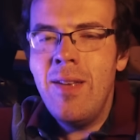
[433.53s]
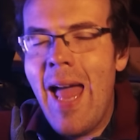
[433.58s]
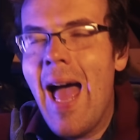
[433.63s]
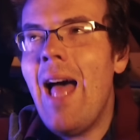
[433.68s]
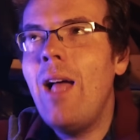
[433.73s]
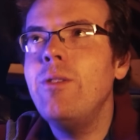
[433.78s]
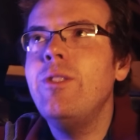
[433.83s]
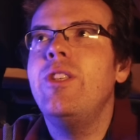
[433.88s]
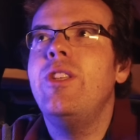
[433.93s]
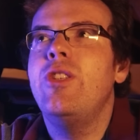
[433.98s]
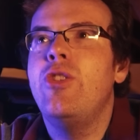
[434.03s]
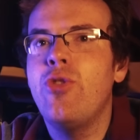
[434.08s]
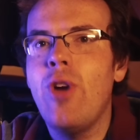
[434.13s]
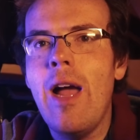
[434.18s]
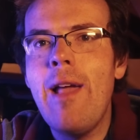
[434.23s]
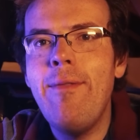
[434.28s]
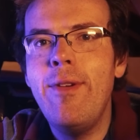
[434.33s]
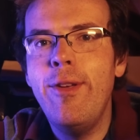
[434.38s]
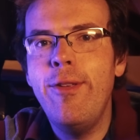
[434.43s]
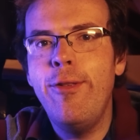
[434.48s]
Now to the
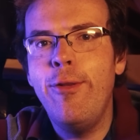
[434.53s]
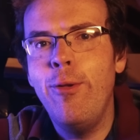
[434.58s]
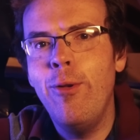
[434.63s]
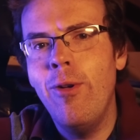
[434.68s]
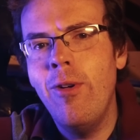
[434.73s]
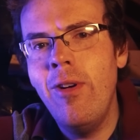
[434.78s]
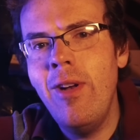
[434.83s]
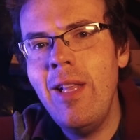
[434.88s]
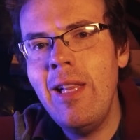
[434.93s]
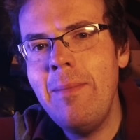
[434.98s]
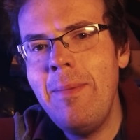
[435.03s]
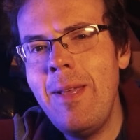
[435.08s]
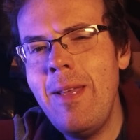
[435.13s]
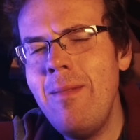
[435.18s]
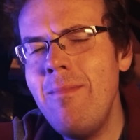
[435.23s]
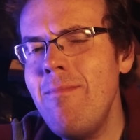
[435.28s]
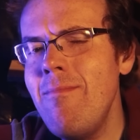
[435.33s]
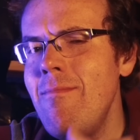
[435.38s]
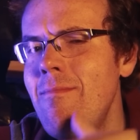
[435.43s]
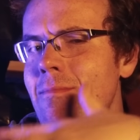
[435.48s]
drivers who are a little
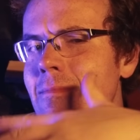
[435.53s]
bit,